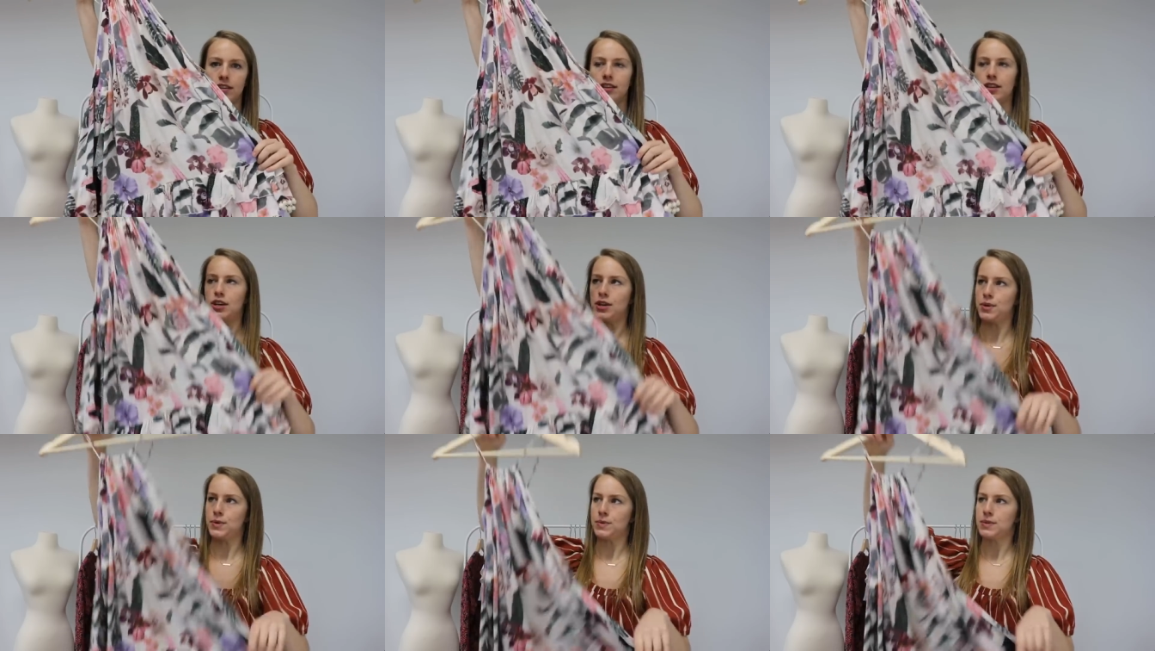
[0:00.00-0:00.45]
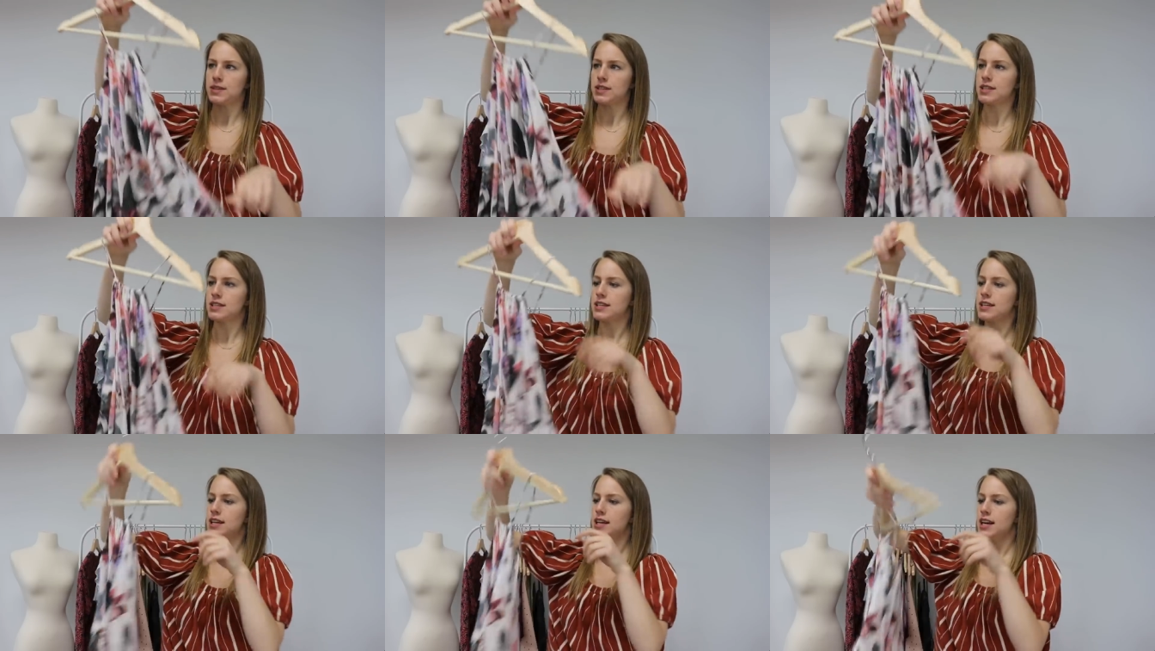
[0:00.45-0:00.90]

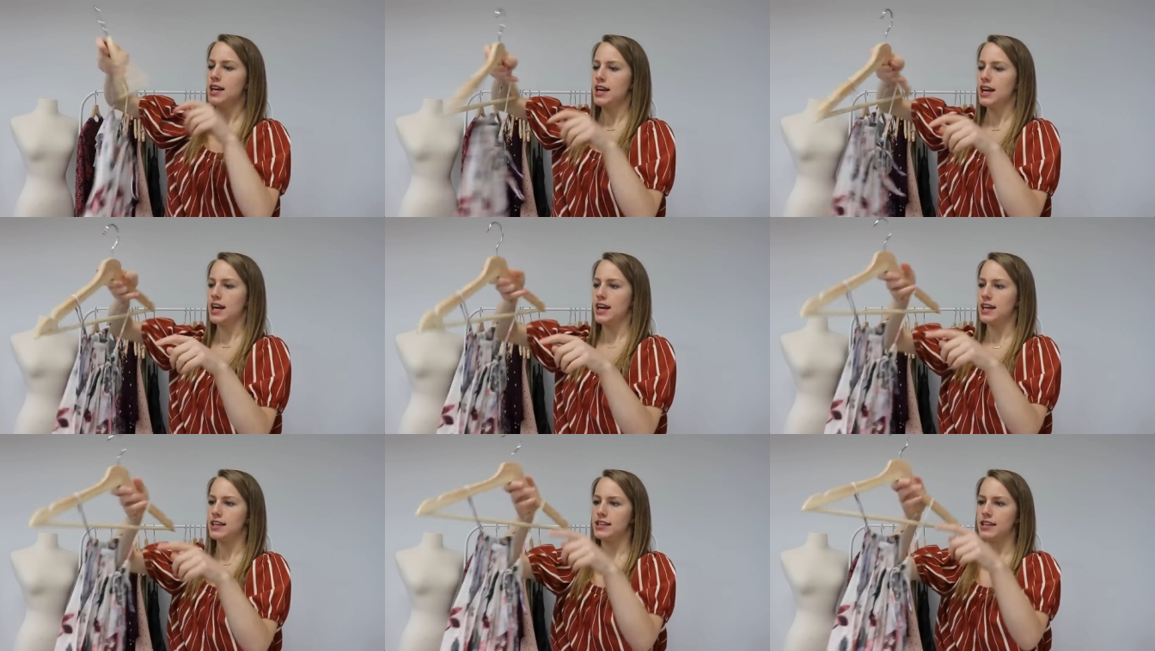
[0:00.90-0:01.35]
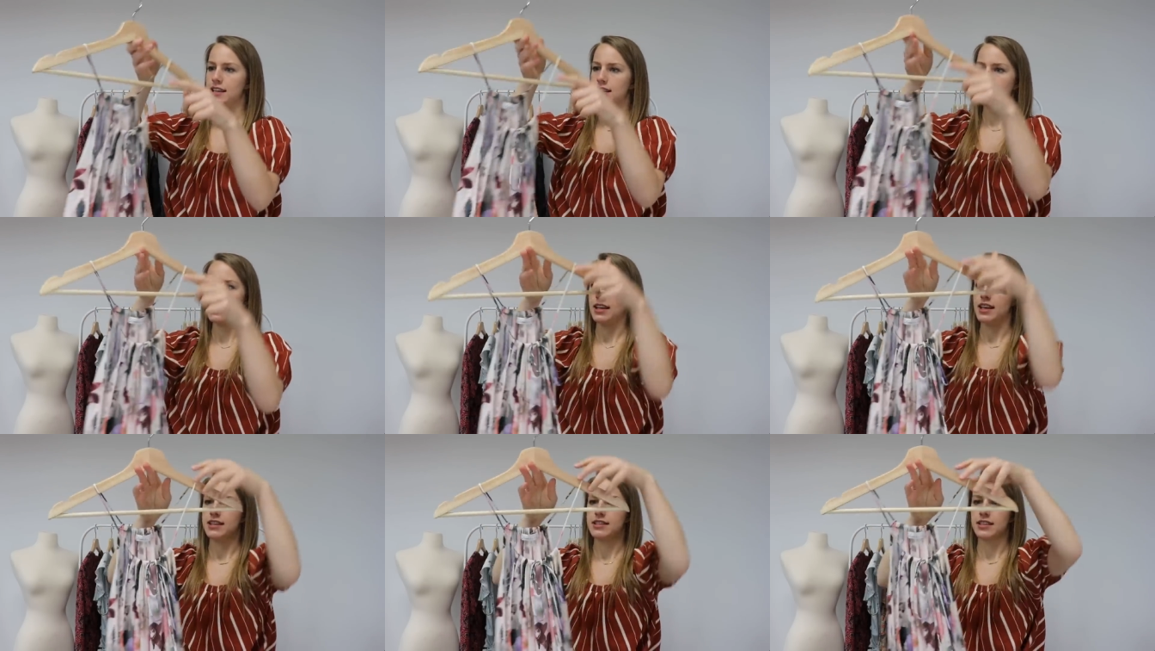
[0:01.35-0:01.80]
cute. And
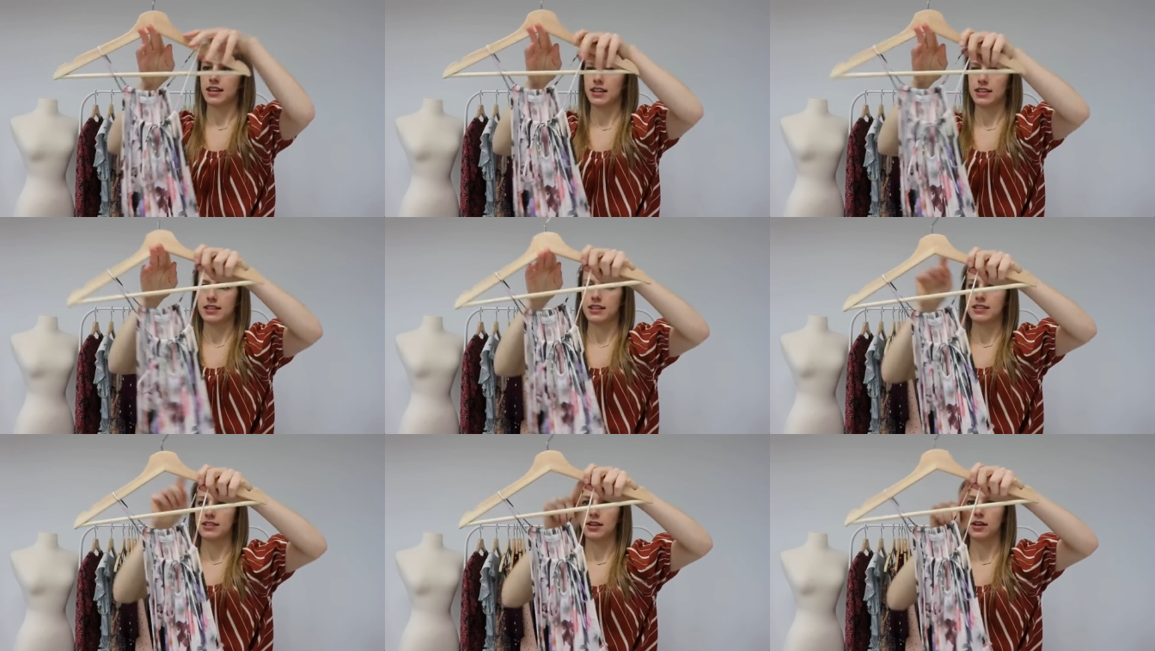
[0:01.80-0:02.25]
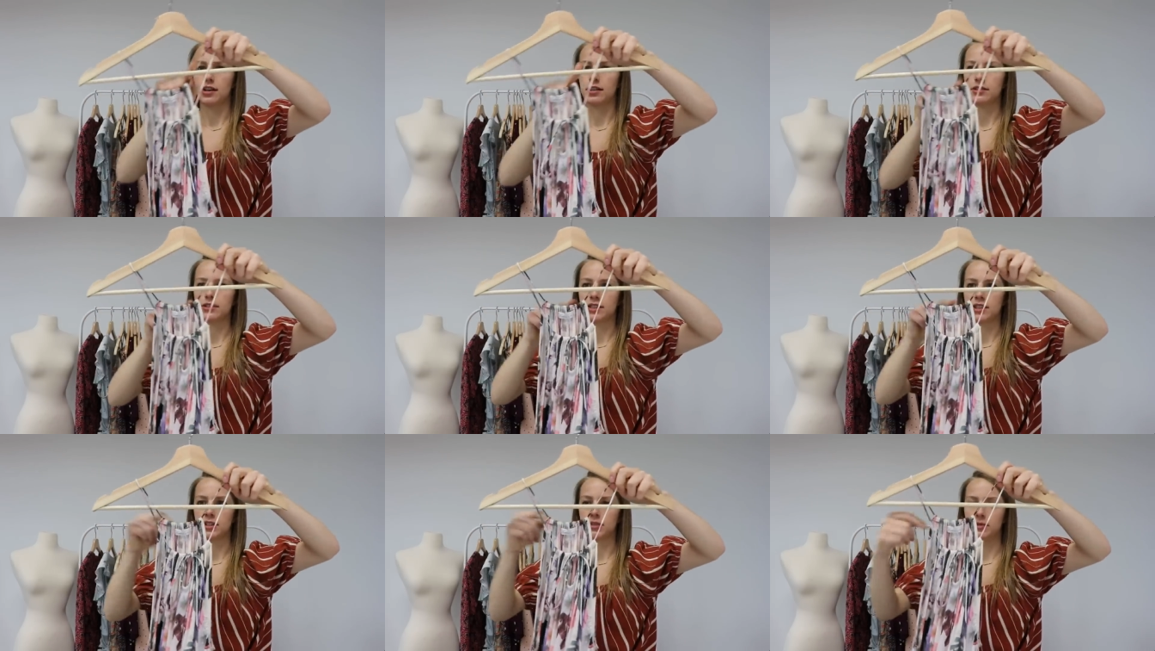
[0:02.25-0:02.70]
then it's got this
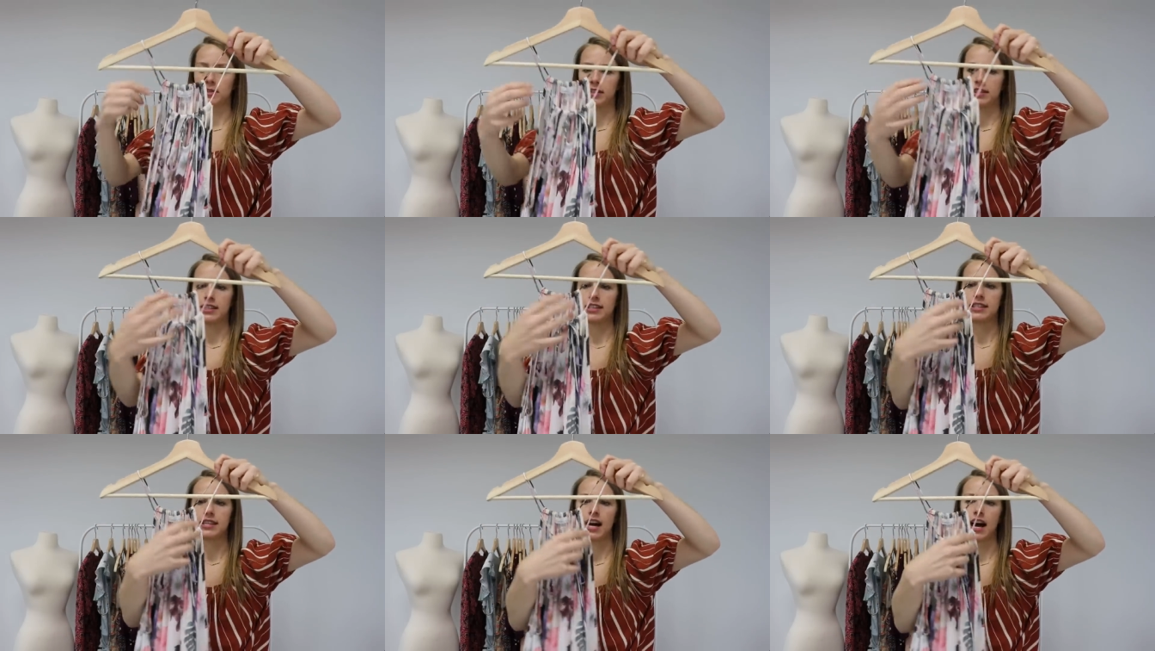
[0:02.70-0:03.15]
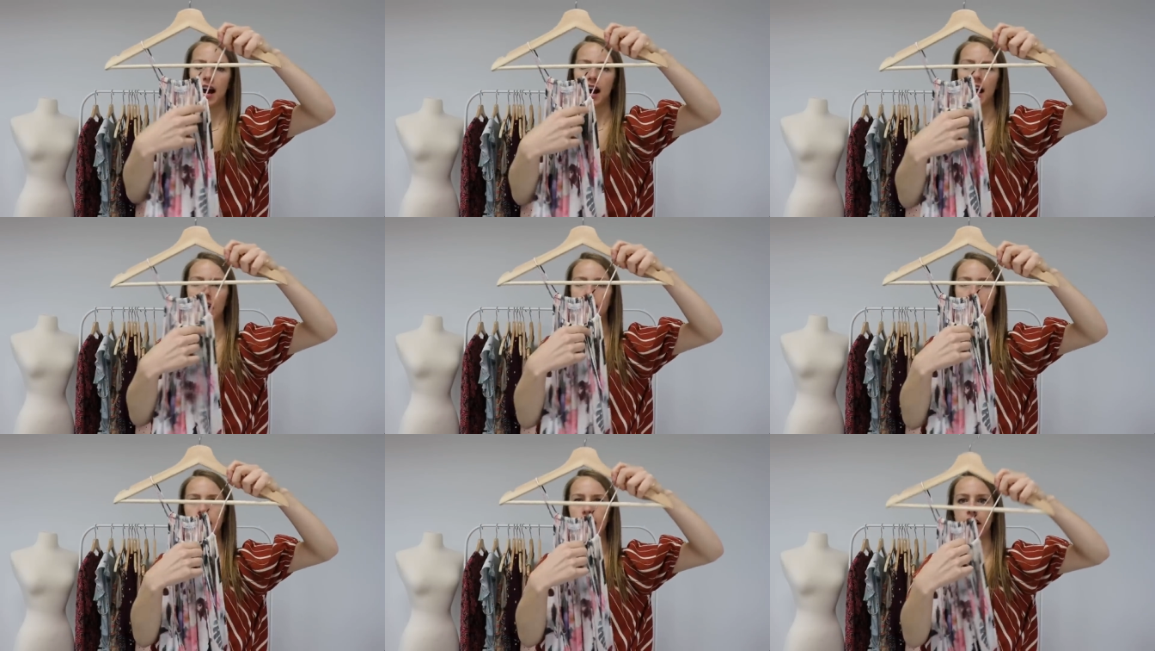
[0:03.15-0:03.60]
halter with the tie